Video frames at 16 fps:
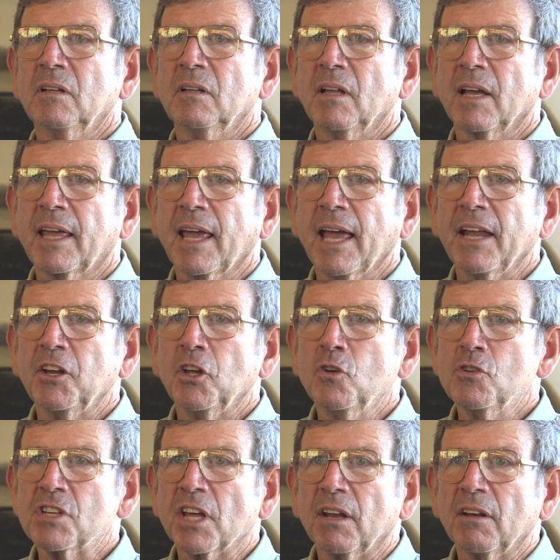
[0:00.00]
They can't
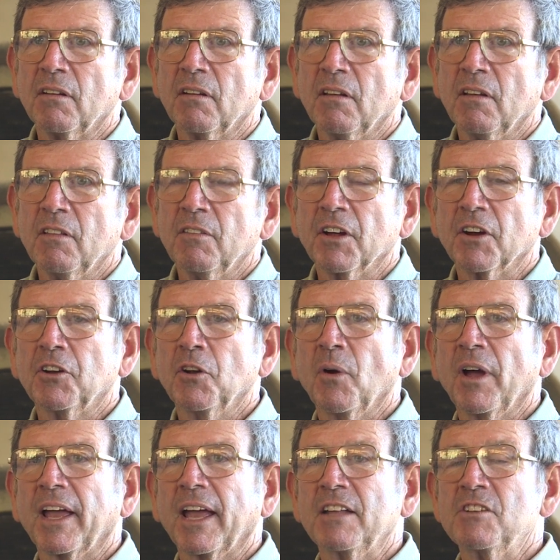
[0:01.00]
use it. They're
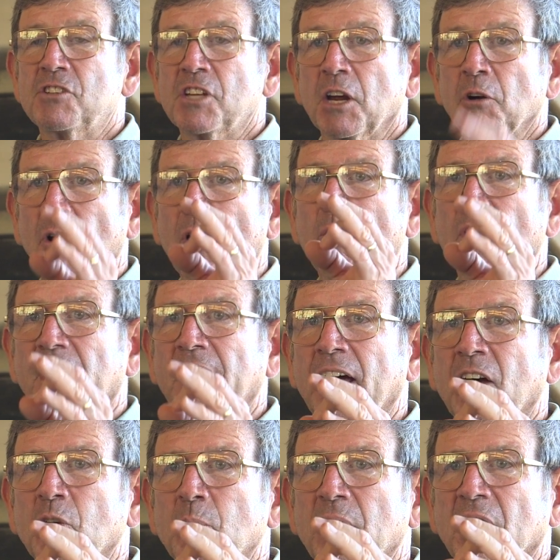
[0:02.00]
doing zero
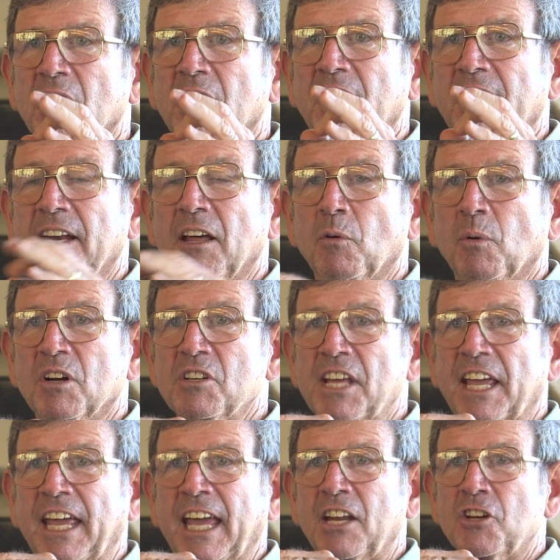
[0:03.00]
accountability. In other words, they
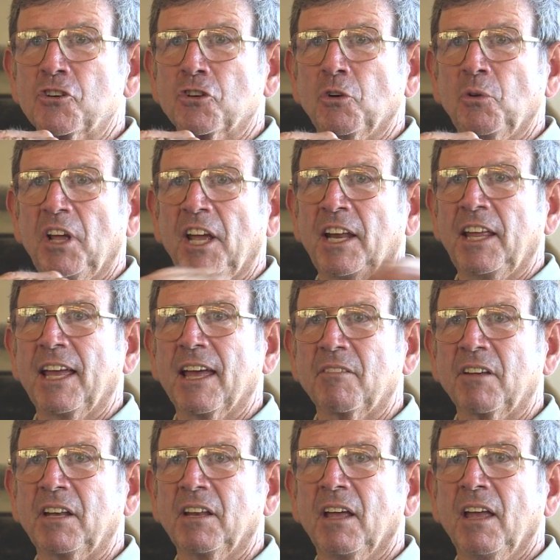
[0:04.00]
can't shoot any of
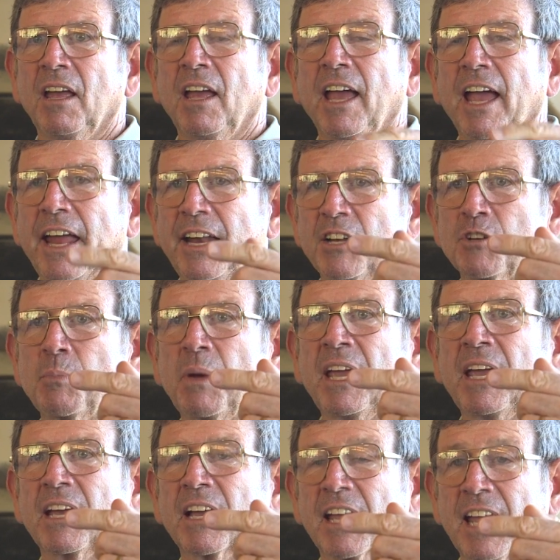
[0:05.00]
it, and it's
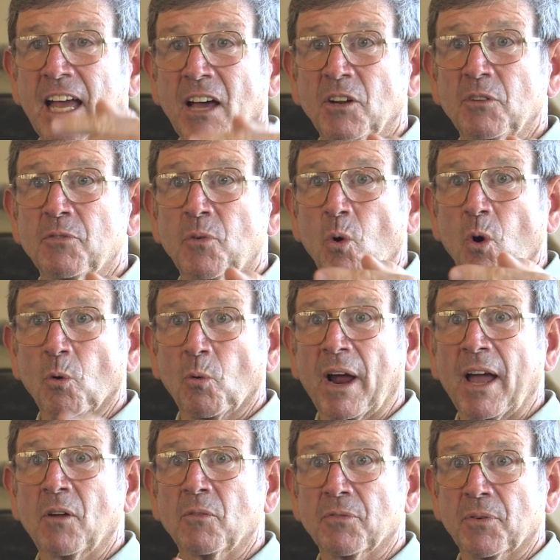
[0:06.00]
being accounted for
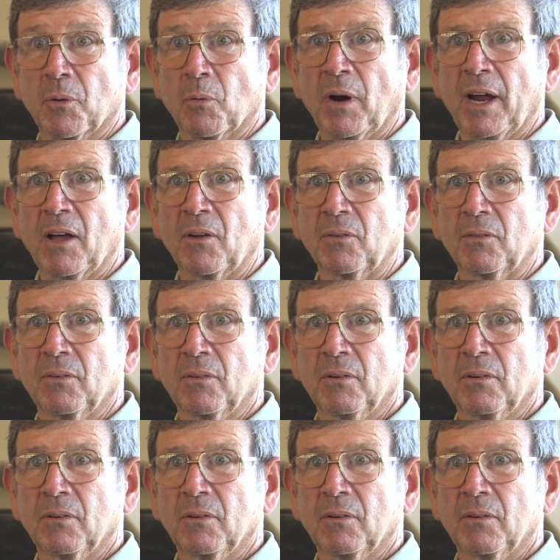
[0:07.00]
round for round.